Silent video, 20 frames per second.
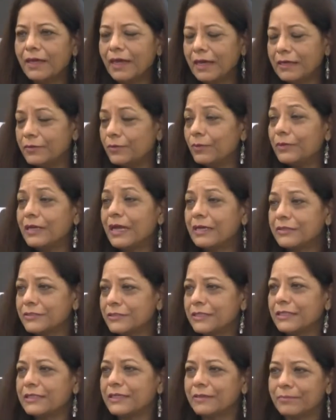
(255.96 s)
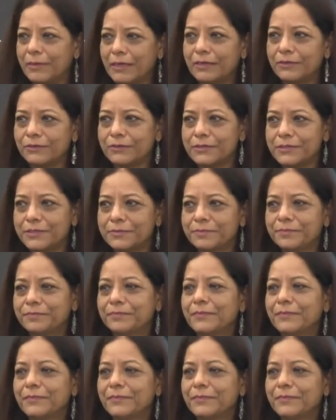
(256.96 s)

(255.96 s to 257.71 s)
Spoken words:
And it won't actually come out.